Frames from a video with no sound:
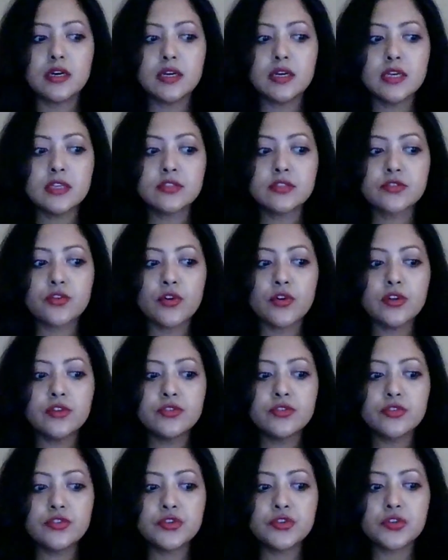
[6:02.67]
is going
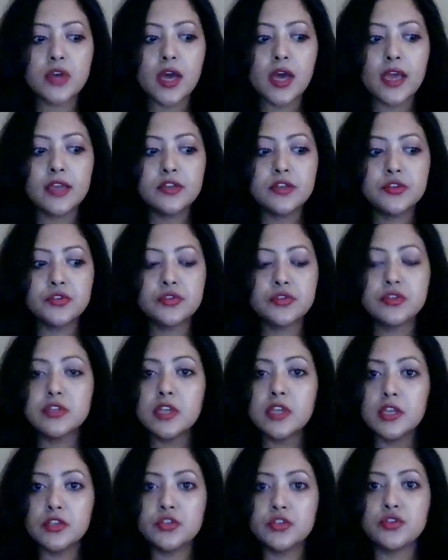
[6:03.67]
to try to
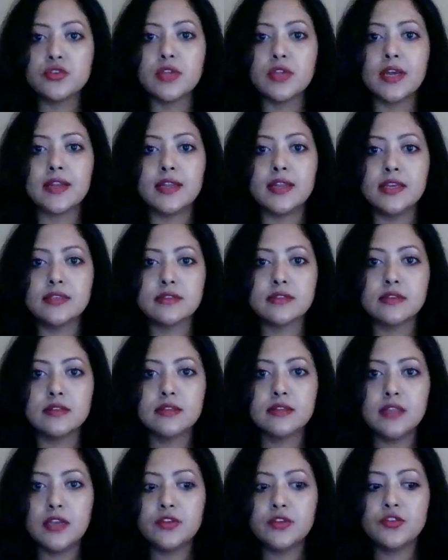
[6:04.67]
teach you that lesson,
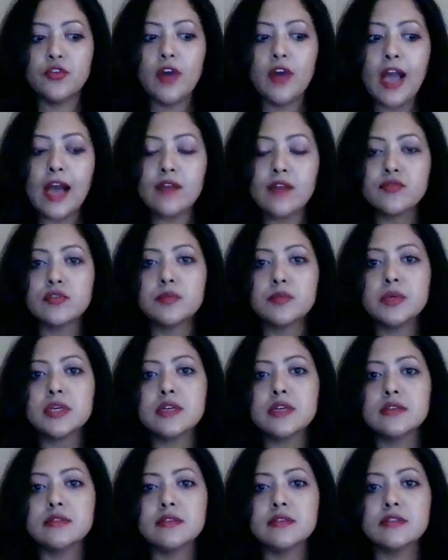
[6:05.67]
that you have to be
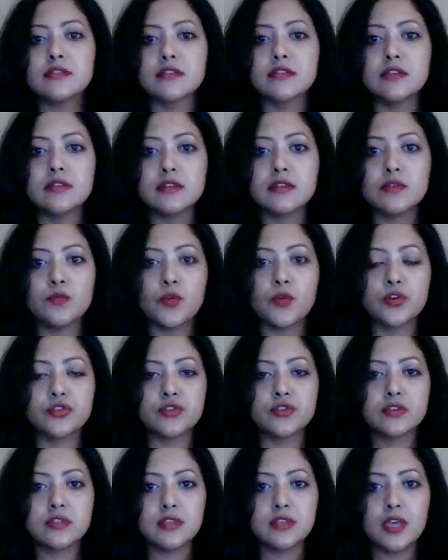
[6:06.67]
consistent in what you're
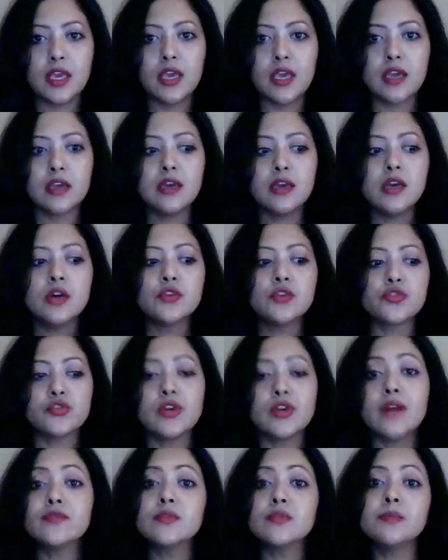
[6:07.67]
saying. So you
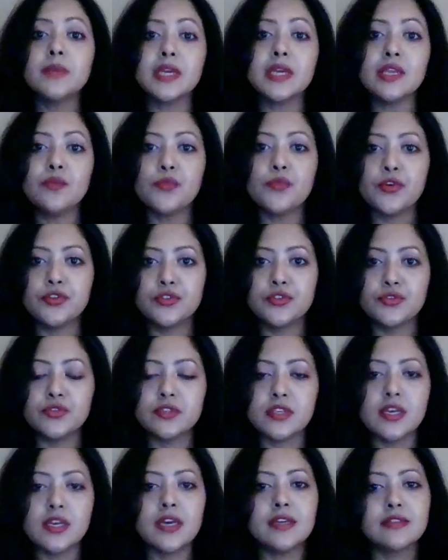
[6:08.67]
have to mean what you
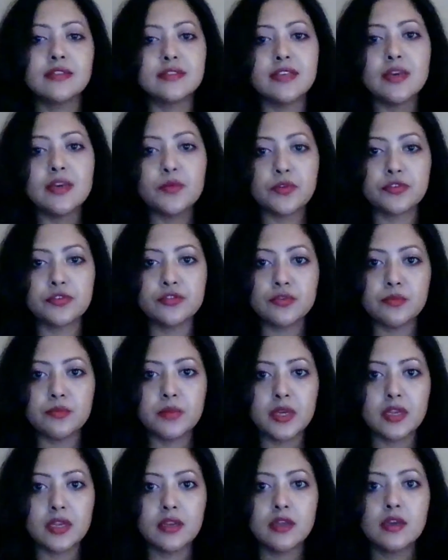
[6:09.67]
say and say what you
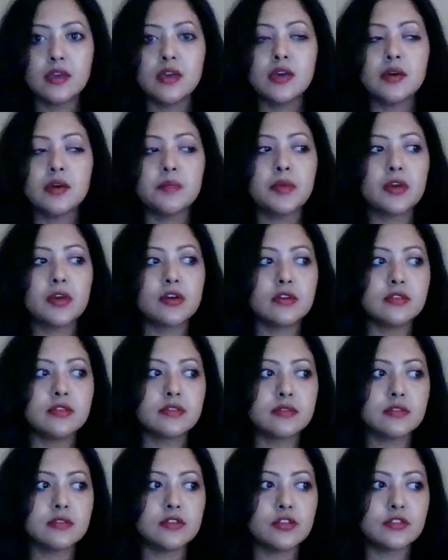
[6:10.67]
mean.
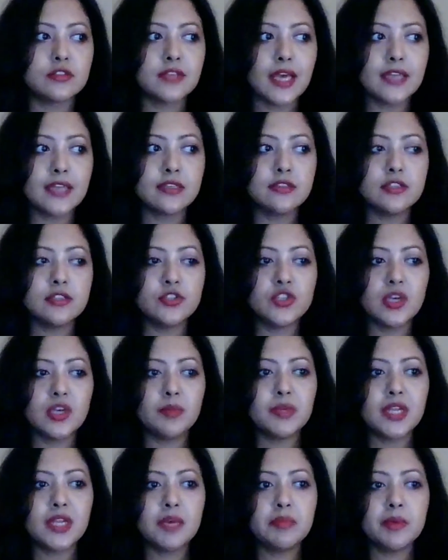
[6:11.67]
Because Saturn and
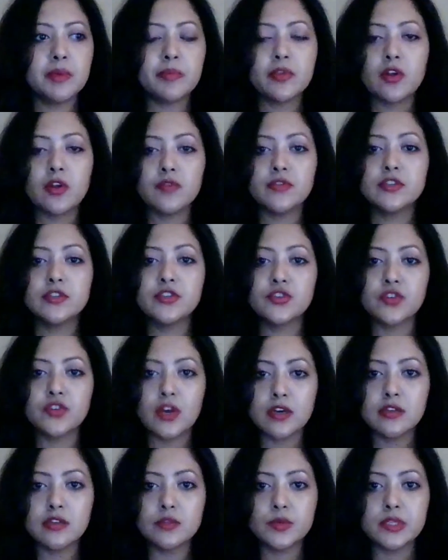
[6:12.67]
Gemini people often
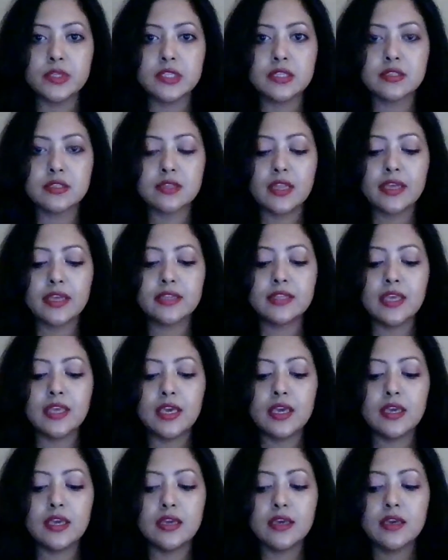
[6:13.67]
struggle with this. Like
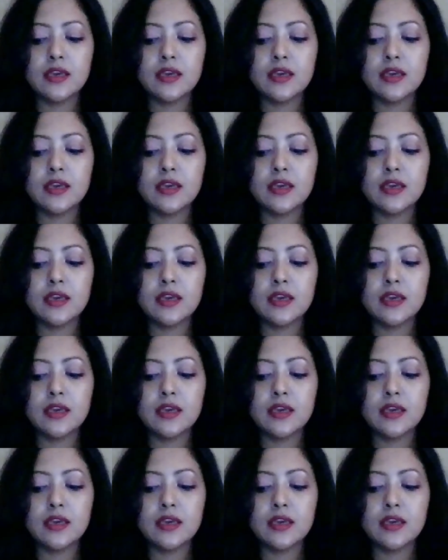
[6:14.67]
they